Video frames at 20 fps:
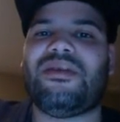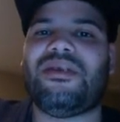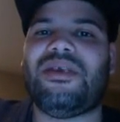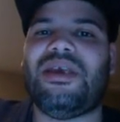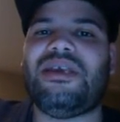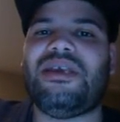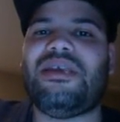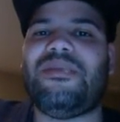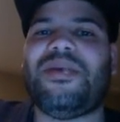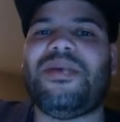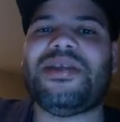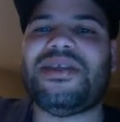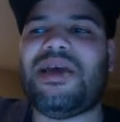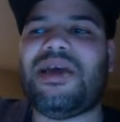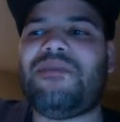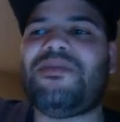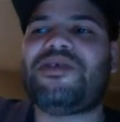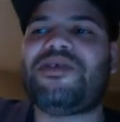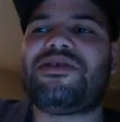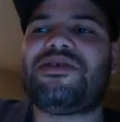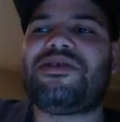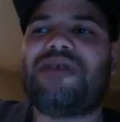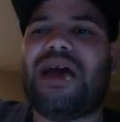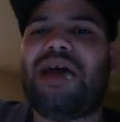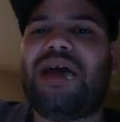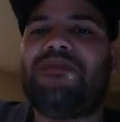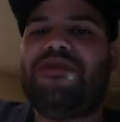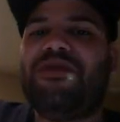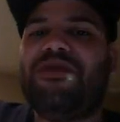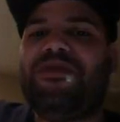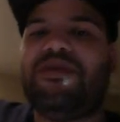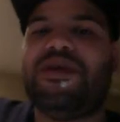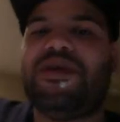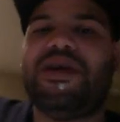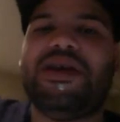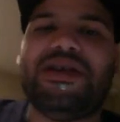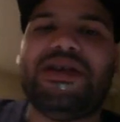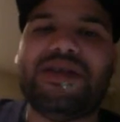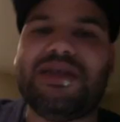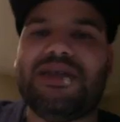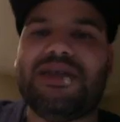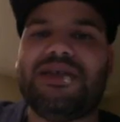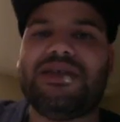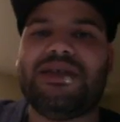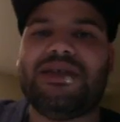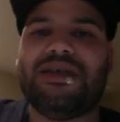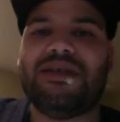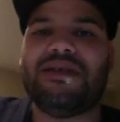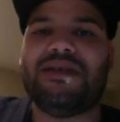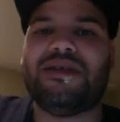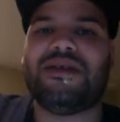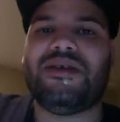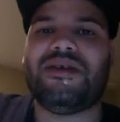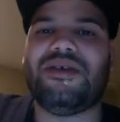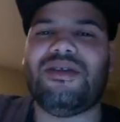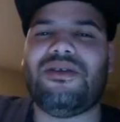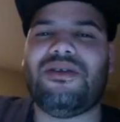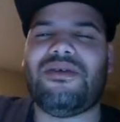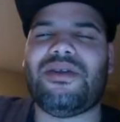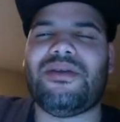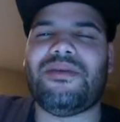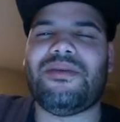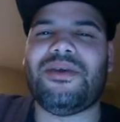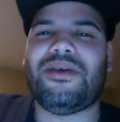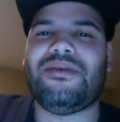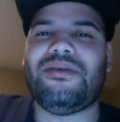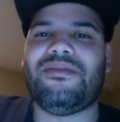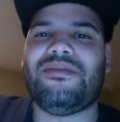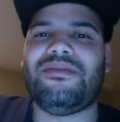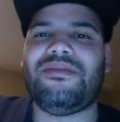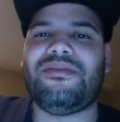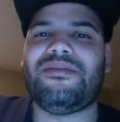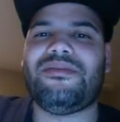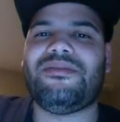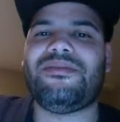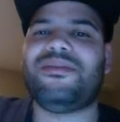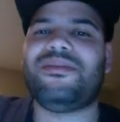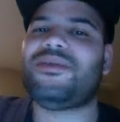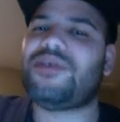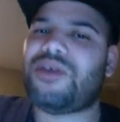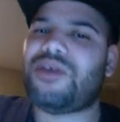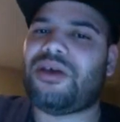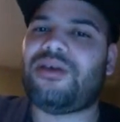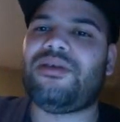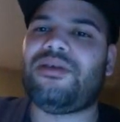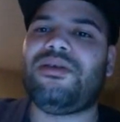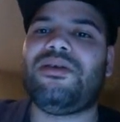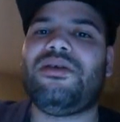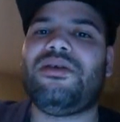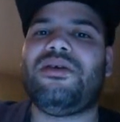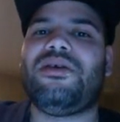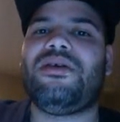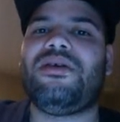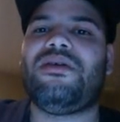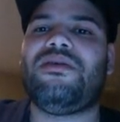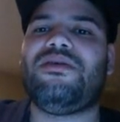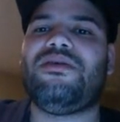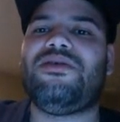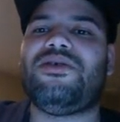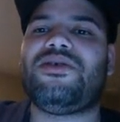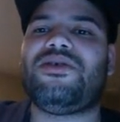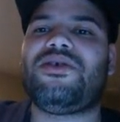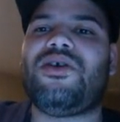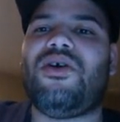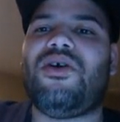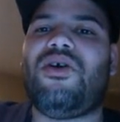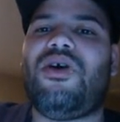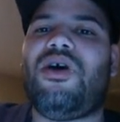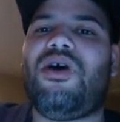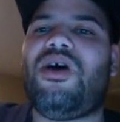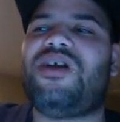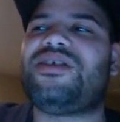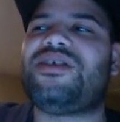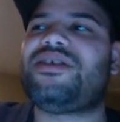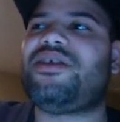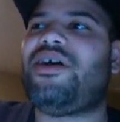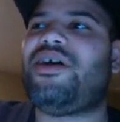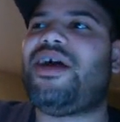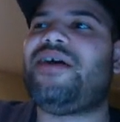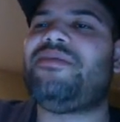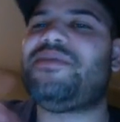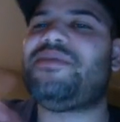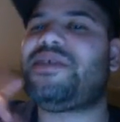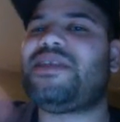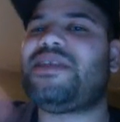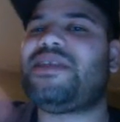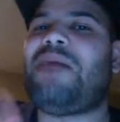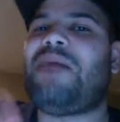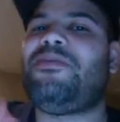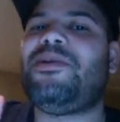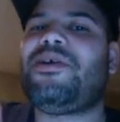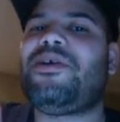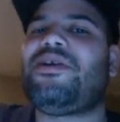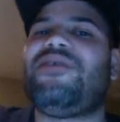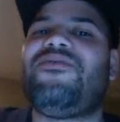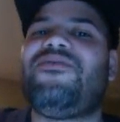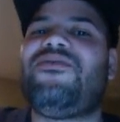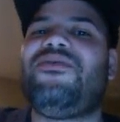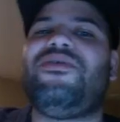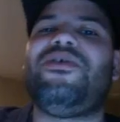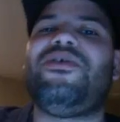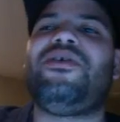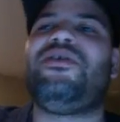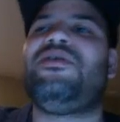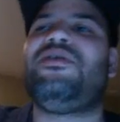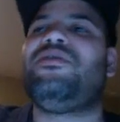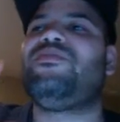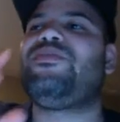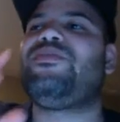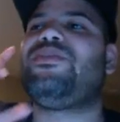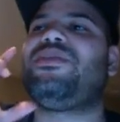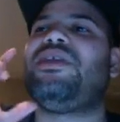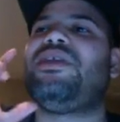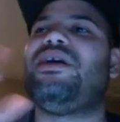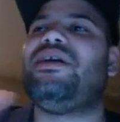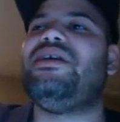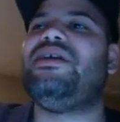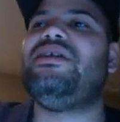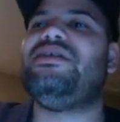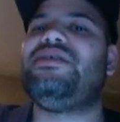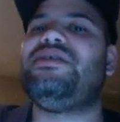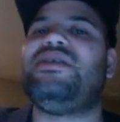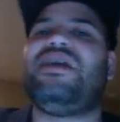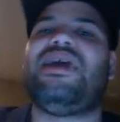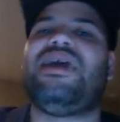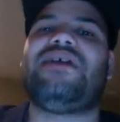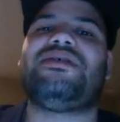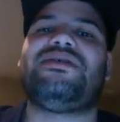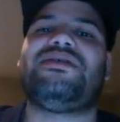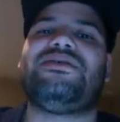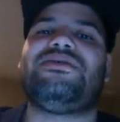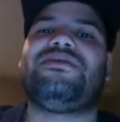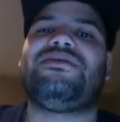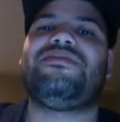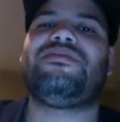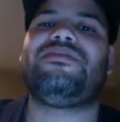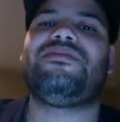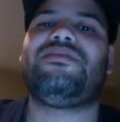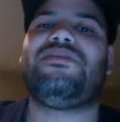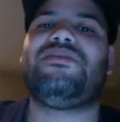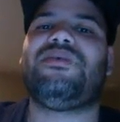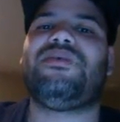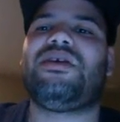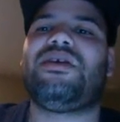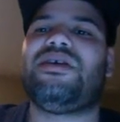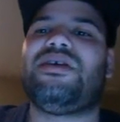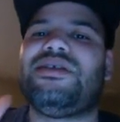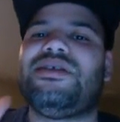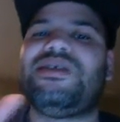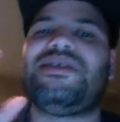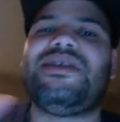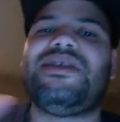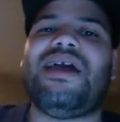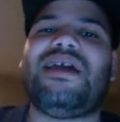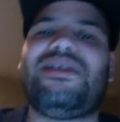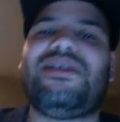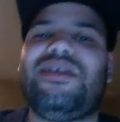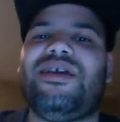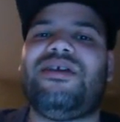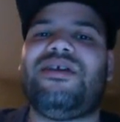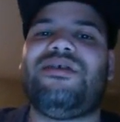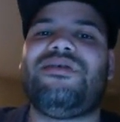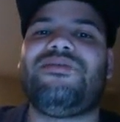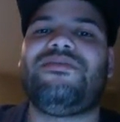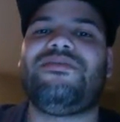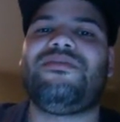It depends how much time you put into this. You know what I mean? So just go hard. Start. Stop looking for the easy answer, because it's not there.